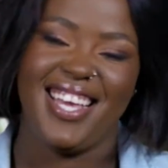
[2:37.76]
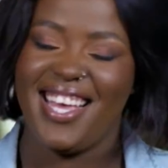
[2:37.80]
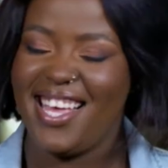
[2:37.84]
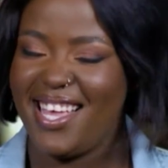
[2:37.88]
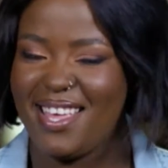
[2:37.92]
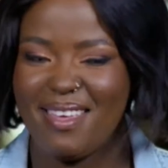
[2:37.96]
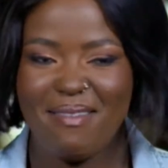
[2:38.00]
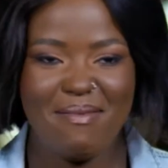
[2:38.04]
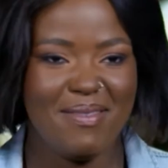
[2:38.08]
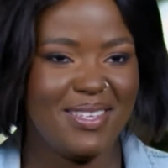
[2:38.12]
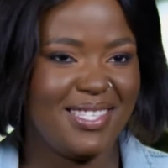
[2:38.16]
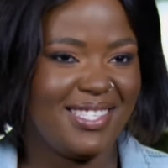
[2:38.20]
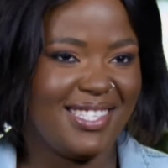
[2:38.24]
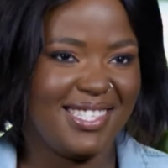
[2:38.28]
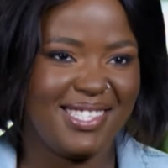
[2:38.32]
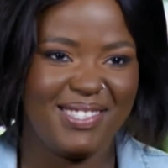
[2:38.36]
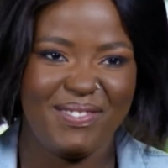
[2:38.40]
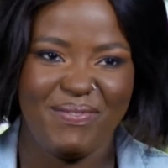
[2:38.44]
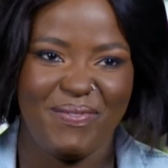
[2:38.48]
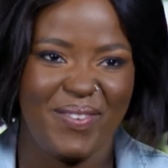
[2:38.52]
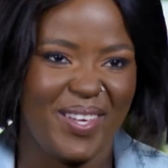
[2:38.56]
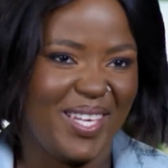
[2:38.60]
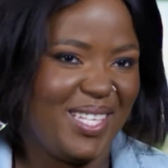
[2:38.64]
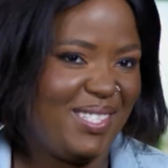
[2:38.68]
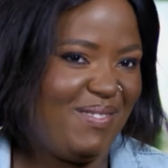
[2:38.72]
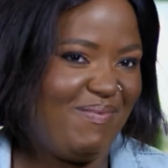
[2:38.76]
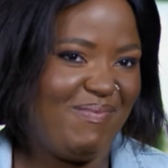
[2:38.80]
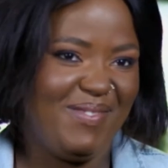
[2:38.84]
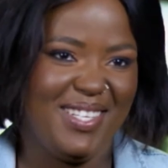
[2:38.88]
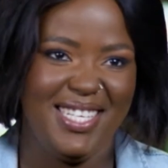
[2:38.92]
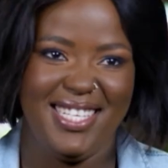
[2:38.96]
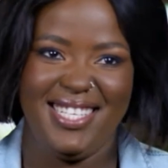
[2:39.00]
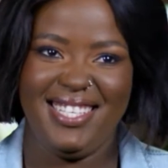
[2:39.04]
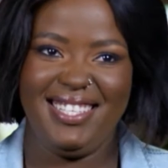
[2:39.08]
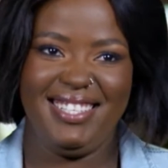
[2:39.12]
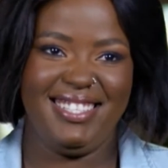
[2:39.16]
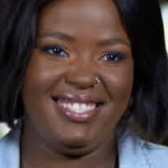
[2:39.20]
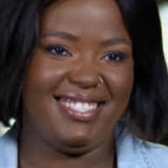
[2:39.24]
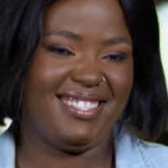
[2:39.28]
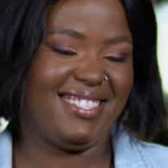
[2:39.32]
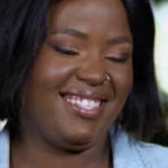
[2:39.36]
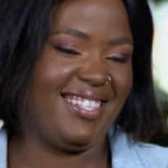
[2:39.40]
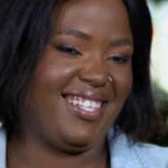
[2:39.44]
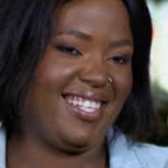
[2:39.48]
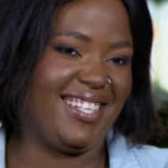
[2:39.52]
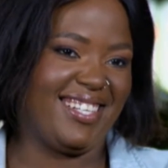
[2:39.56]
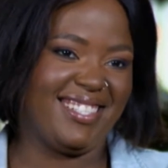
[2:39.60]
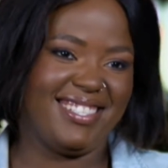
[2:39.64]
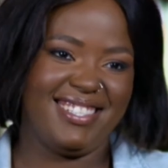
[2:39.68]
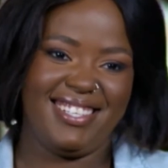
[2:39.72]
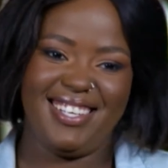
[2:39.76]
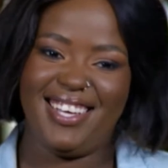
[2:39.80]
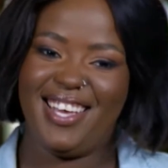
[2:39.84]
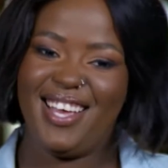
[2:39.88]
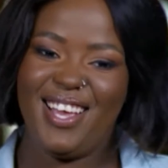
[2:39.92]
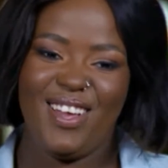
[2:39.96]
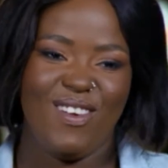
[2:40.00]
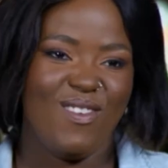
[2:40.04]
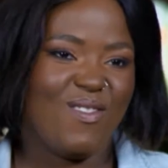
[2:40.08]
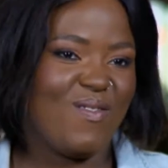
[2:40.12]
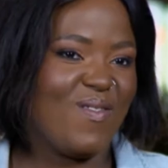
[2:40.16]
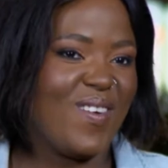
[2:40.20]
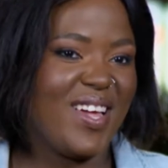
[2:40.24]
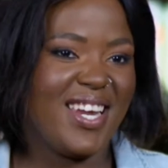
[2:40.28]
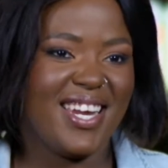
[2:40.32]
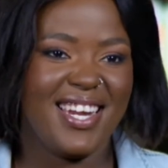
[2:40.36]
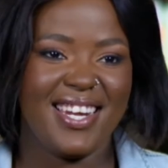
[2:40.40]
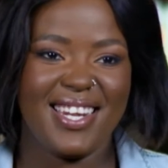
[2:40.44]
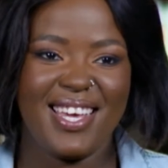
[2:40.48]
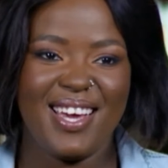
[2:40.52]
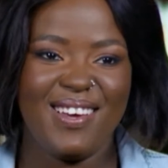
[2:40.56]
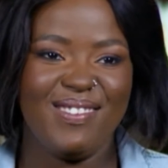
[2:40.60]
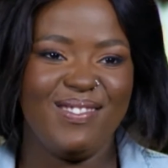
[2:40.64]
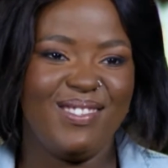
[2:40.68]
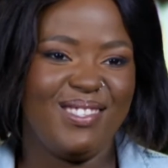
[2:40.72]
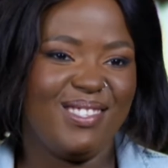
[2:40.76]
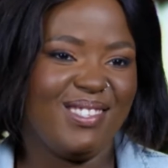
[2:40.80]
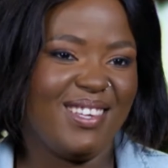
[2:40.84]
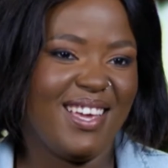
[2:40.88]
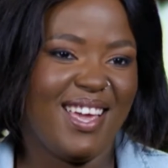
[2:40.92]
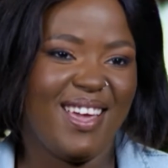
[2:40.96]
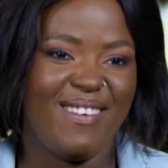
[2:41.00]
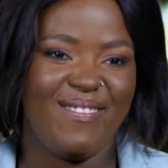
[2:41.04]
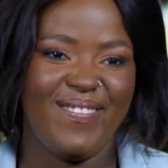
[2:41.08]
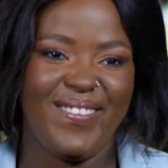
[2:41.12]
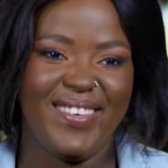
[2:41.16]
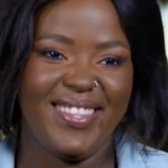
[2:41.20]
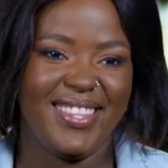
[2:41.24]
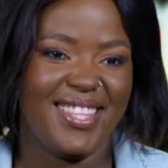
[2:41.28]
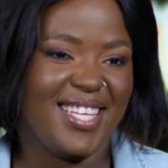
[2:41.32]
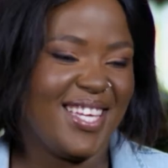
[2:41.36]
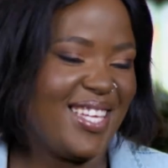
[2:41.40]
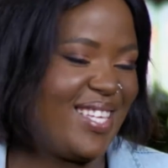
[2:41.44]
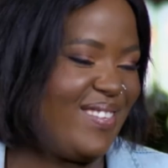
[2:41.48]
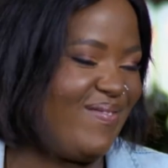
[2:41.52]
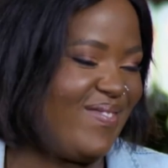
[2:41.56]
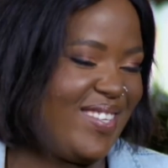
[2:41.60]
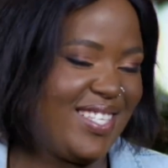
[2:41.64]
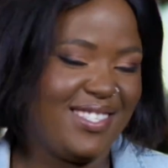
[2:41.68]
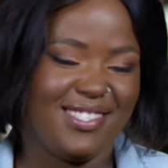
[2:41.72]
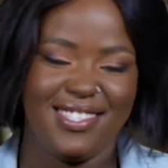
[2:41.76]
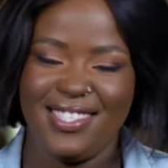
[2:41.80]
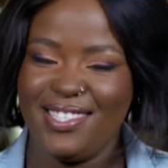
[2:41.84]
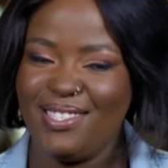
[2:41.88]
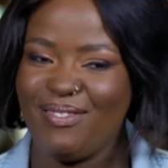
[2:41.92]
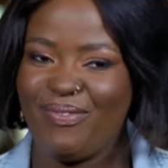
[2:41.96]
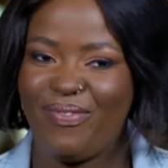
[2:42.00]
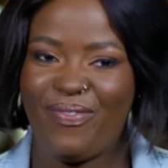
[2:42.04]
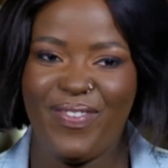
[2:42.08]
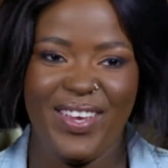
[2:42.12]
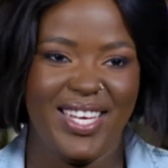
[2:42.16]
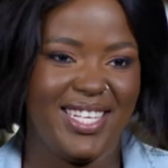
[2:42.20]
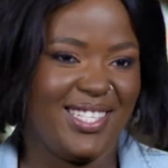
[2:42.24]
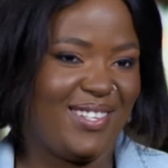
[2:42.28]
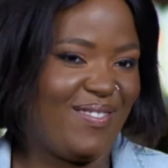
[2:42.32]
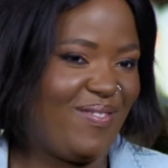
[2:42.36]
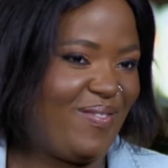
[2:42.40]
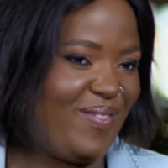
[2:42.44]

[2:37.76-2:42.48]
You must just feed me. When it comes to everything, you must just feed,